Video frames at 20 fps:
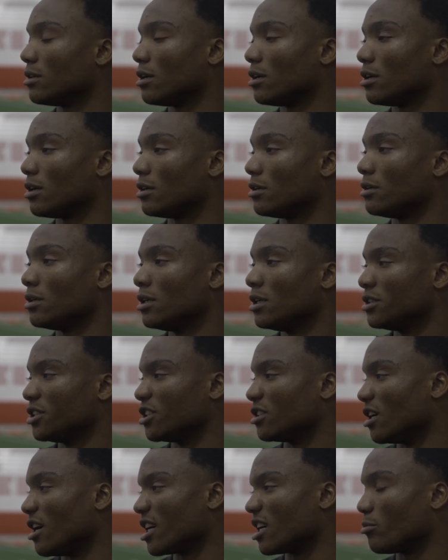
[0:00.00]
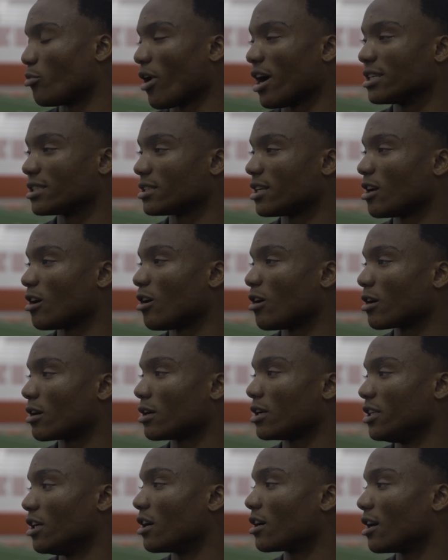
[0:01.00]
uh, Jelani, and Bryson, they all
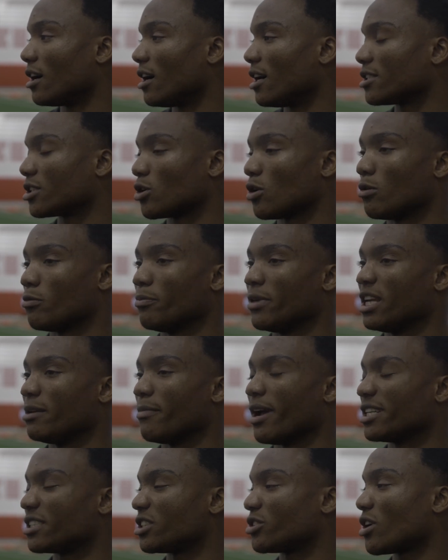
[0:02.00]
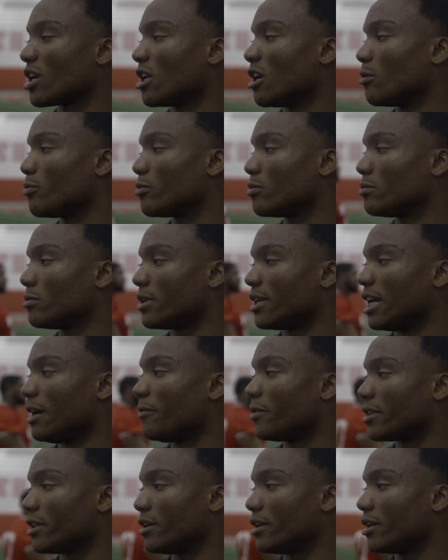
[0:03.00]
young guys, so me and Mason try to help them at
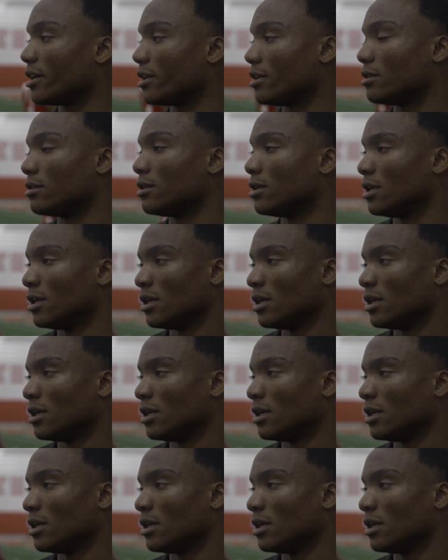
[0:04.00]
everything, and